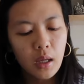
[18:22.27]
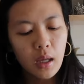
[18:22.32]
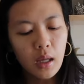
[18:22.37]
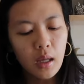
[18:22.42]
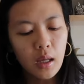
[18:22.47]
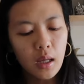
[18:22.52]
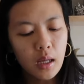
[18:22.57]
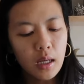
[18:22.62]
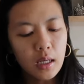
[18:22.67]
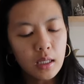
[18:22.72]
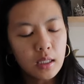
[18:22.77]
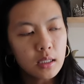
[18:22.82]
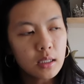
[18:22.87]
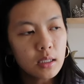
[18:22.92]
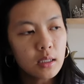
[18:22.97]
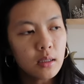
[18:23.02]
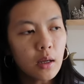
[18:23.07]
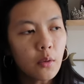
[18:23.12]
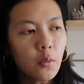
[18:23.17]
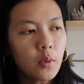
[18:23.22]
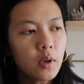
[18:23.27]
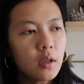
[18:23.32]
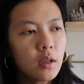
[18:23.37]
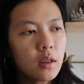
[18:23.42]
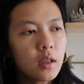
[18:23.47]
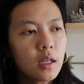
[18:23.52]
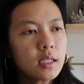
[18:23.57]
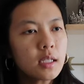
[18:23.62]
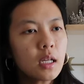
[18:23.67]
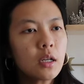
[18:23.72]
And like one of the
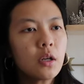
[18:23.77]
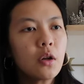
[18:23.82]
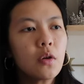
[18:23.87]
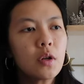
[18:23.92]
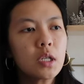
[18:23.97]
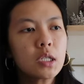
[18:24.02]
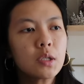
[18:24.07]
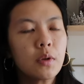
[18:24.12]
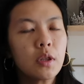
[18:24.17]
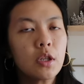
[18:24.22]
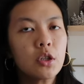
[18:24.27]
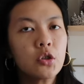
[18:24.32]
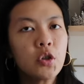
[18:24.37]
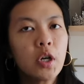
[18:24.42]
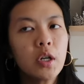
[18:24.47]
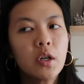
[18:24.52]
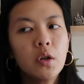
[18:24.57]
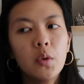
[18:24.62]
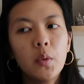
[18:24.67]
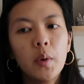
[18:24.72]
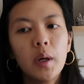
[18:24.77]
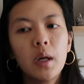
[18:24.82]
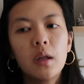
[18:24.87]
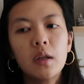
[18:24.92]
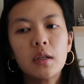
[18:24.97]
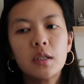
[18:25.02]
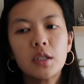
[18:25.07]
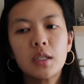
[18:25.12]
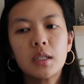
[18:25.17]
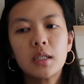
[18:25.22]
things I noticed with the treadle wheel
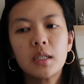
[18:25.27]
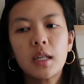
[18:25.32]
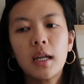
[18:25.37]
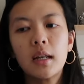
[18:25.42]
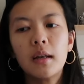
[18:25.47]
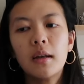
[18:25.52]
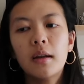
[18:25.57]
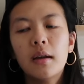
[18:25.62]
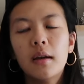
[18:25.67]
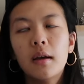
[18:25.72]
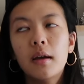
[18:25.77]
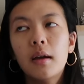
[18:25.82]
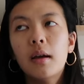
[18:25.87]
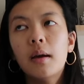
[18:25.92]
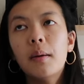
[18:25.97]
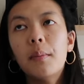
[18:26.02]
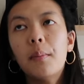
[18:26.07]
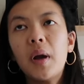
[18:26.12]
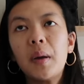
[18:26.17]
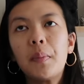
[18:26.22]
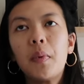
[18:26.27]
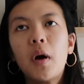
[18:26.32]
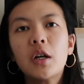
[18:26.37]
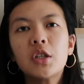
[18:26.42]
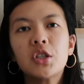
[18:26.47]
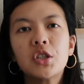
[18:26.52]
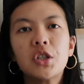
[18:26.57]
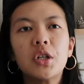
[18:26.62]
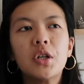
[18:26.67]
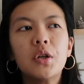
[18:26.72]
is just that my
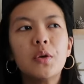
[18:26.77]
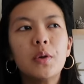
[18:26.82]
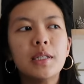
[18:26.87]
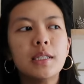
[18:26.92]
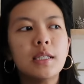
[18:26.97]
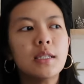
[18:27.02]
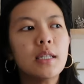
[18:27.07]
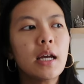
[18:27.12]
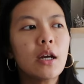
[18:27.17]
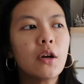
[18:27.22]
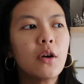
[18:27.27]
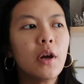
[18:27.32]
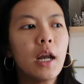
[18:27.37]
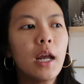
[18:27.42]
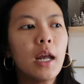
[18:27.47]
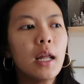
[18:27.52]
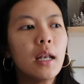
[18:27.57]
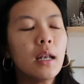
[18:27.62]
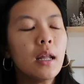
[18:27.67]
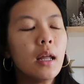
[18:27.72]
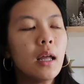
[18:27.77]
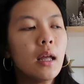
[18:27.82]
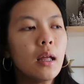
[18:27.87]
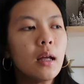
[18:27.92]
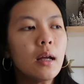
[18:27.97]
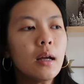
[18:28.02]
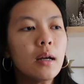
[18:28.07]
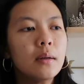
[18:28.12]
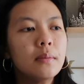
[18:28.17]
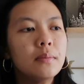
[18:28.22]
posture wasn't that great,
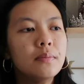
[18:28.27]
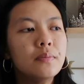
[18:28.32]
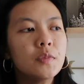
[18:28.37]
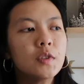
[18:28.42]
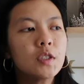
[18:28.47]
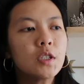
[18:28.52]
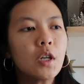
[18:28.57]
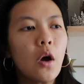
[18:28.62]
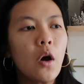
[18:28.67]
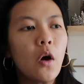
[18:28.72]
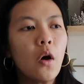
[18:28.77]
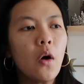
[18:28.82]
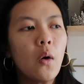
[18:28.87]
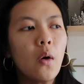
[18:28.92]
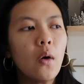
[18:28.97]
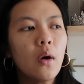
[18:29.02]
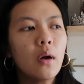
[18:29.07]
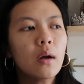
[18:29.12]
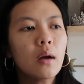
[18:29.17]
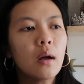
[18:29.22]
so